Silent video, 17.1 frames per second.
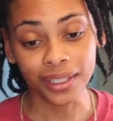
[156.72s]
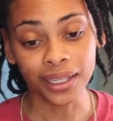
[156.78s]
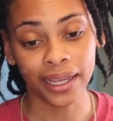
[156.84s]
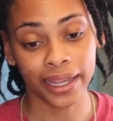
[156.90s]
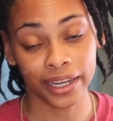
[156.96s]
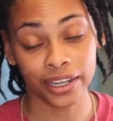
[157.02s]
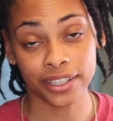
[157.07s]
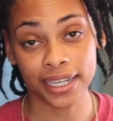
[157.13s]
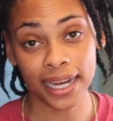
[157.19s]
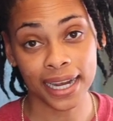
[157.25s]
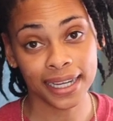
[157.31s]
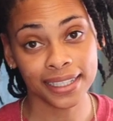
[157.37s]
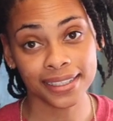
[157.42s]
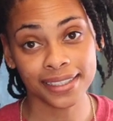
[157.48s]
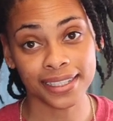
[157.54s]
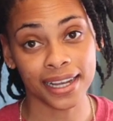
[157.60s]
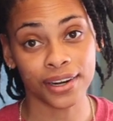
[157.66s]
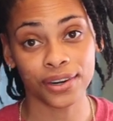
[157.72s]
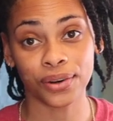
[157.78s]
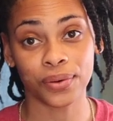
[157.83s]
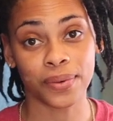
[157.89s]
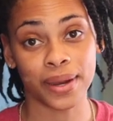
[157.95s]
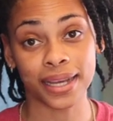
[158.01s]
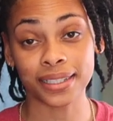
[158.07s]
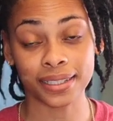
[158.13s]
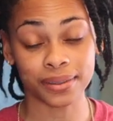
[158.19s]
hair dyes. I don't know
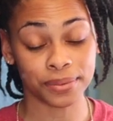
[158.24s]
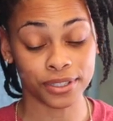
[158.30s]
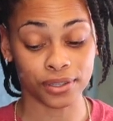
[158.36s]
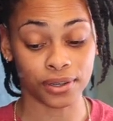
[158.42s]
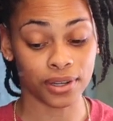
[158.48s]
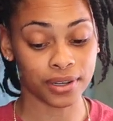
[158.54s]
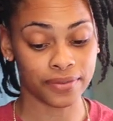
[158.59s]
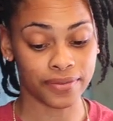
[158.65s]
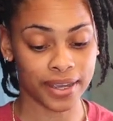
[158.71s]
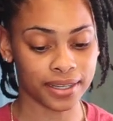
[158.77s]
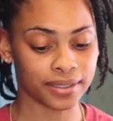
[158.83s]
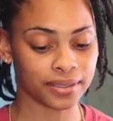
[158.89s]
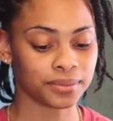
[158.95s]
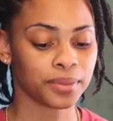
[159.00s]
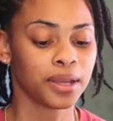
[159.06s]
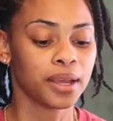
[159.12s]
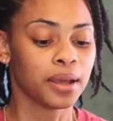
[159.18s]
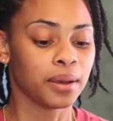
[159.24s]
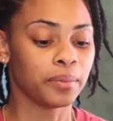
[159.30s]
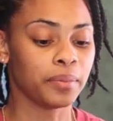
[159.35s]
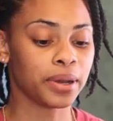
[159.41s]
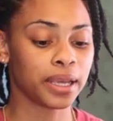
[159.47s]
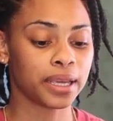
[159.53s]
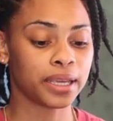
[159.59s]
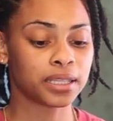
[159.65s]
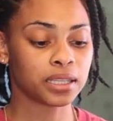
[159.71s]
why it took me so long to find them,
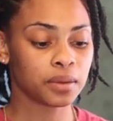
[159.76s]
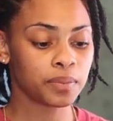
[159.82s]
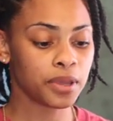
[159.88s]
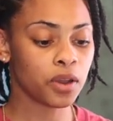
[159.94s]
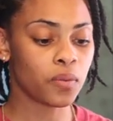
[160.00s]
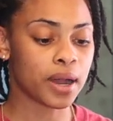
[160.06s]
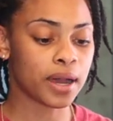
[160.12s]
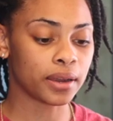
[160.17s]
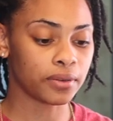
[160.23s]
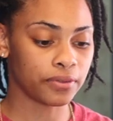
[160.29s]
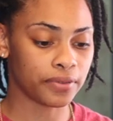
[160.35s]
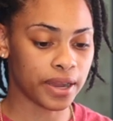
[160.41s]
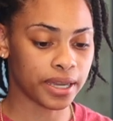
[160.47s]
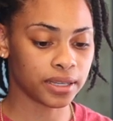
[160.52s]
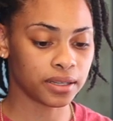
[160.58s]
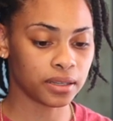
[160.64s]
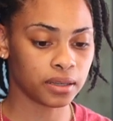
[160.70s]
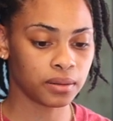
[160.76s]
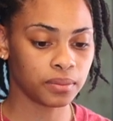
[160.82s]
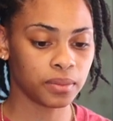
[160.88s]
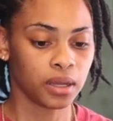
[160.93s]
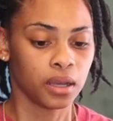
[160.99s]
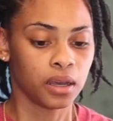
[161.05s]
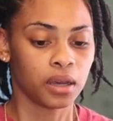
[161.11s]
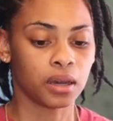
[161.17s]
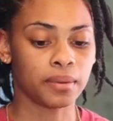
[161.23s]
but it took me a while to find them.
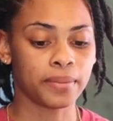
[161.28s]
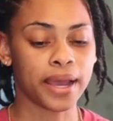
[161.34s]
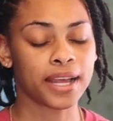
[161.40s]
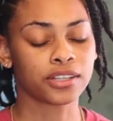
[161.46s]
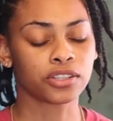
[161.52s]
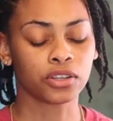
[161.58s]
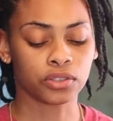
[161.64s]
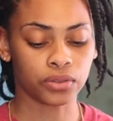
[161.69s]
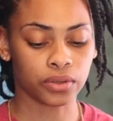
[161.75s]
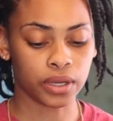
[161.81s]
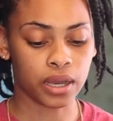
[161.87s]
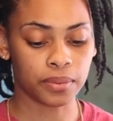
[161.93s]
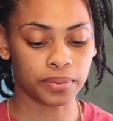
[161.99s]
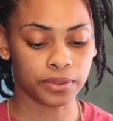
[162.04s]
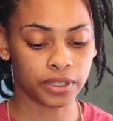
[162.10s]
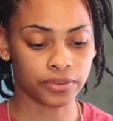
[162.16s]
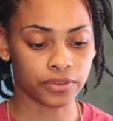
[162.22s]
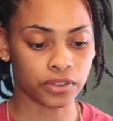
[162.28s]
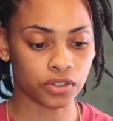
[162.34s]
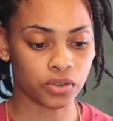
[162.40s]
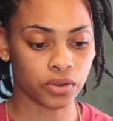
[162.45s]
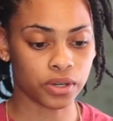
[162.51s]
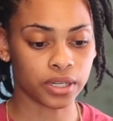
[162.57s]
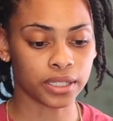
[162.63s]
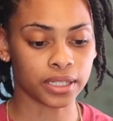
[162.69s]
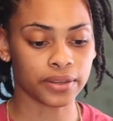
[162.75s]
I had to go to a couple different
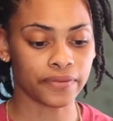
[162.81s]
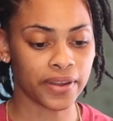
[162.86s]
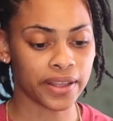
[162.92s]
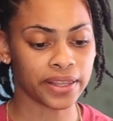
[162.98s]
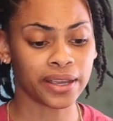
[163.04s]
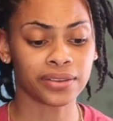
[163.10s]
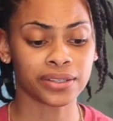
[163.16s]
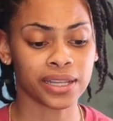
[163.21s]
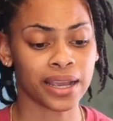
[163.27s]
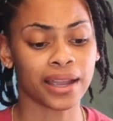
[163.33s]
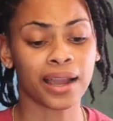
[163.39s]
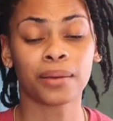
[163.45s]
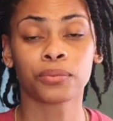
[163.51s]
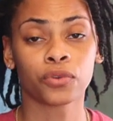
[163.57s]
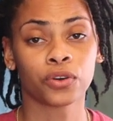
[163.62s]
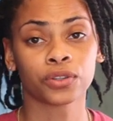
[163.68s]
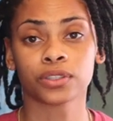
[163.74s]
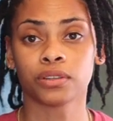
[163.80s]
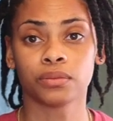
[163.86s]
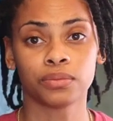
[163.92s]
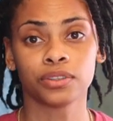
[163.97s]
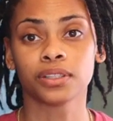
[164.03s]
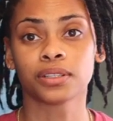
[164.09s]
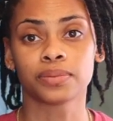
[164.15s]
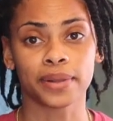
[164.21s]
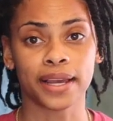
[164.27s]
stores, and finally I was like, I'm going to the
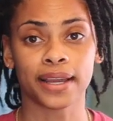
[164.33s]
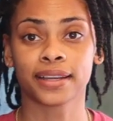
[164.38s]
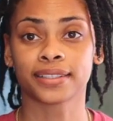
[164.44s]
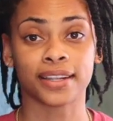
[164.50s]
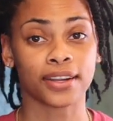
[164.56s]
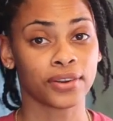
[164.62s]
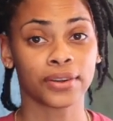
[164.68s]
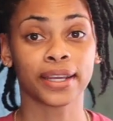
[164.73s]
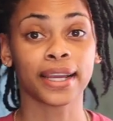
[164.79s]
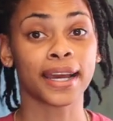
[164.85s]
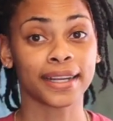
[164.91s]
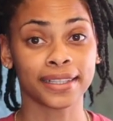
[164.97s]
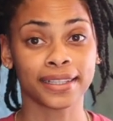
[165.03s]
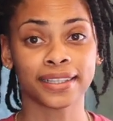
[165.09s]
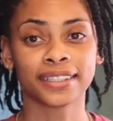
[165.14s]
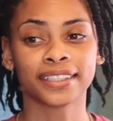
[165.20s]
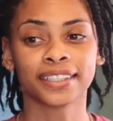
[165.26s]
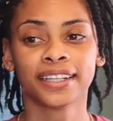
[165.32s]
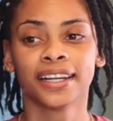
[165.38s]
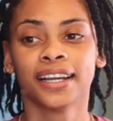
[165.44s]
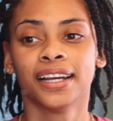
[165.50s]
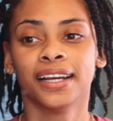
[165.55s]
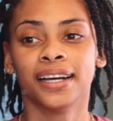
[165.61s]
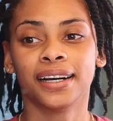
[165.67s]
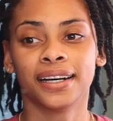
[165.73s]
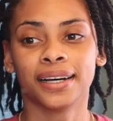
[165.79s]
Beauty Supply because I know they got it there,
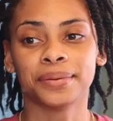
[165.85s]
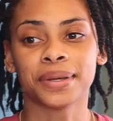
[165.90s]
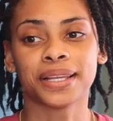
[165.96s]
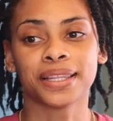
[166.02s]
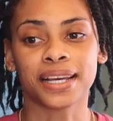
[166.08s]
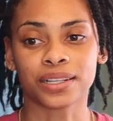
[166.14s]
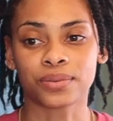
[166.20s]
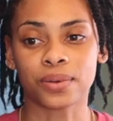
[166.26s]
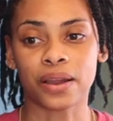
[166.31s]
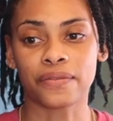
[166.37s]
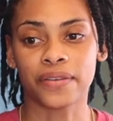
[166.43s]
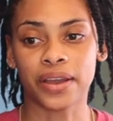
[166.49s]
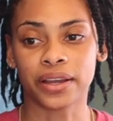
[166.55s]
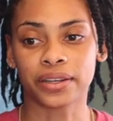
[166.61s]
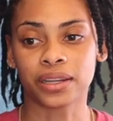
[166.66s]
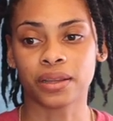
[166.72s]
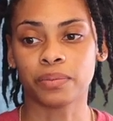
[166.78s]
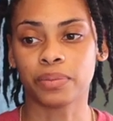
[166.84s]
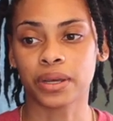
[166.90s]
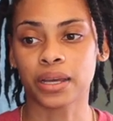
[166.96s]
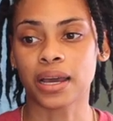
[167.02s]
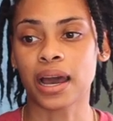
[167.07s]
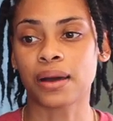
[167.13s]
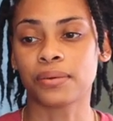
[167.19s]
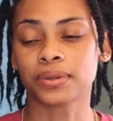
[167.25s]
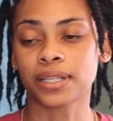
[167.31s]
and that's where I found it.
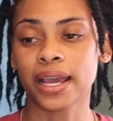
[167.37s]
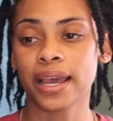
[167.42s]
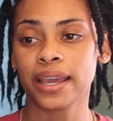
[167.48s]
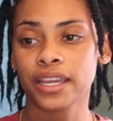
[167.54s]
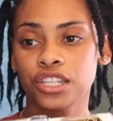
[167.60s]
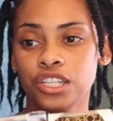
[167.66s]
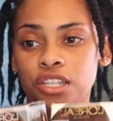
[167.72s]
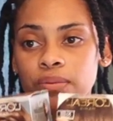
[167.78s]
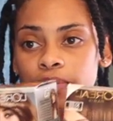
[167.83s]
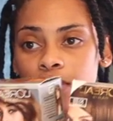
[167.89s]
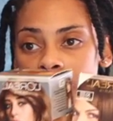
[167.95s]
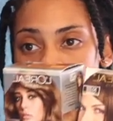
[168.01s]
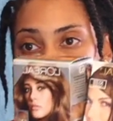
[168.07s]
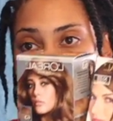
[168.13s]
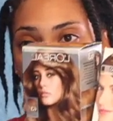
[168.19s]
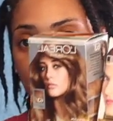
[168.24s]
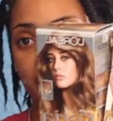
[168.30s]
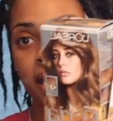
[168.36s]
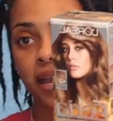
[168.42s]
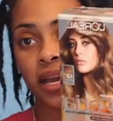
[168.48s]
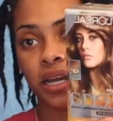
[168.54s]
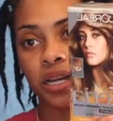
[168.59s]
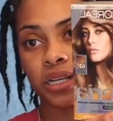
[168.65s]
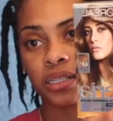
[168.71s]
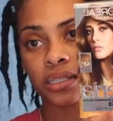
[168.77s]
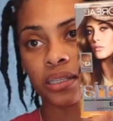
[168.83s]
But I was at HEB,
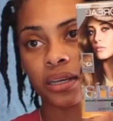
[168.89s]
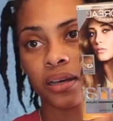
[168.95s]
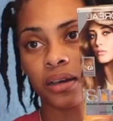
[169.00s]
and